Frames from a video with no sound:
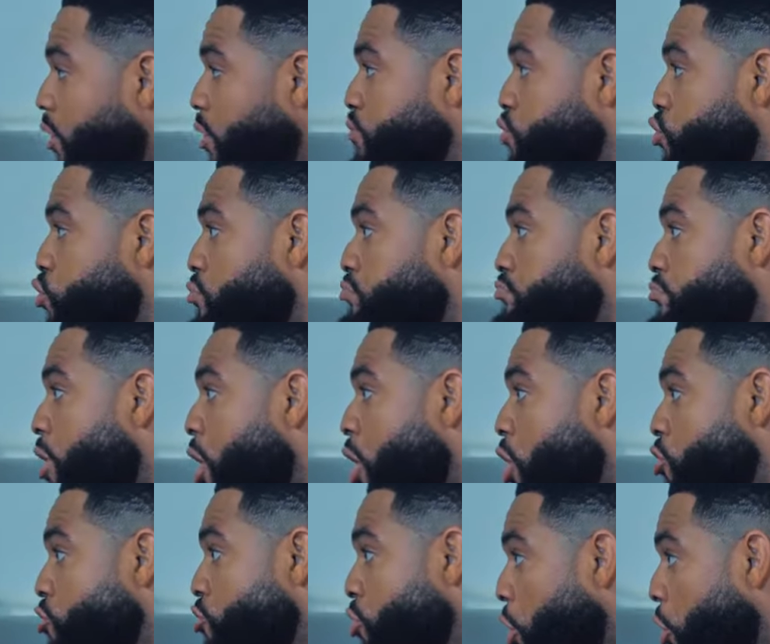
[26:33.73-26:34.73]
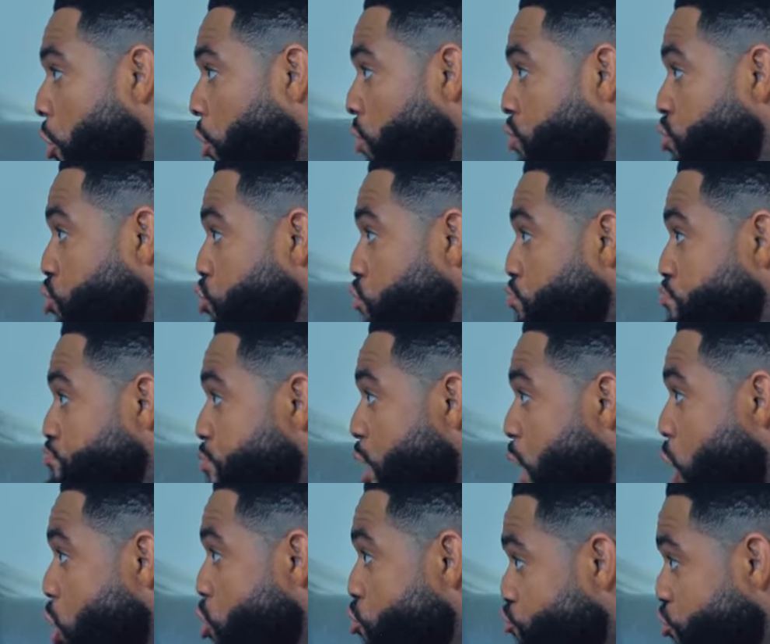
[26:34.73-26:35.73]
Mom, tomorrow,
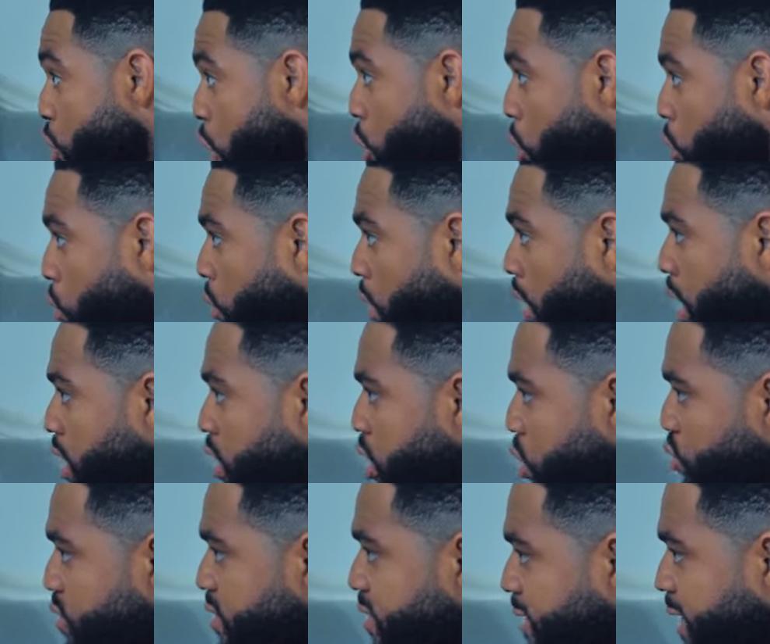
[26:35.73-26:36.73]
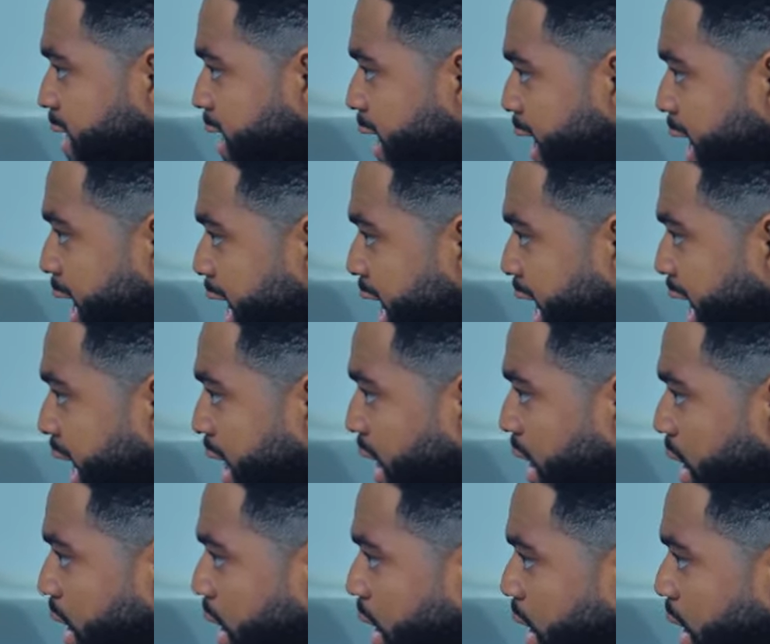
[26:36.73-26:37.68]
you will see her.